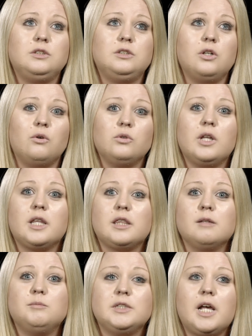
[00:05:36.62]
don't let
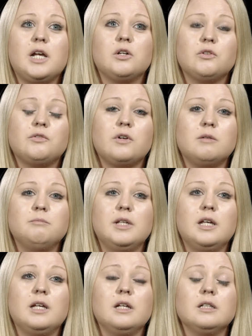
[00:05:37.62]
them take her from
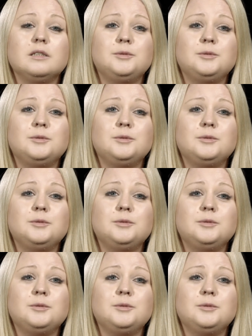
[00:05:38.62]
me.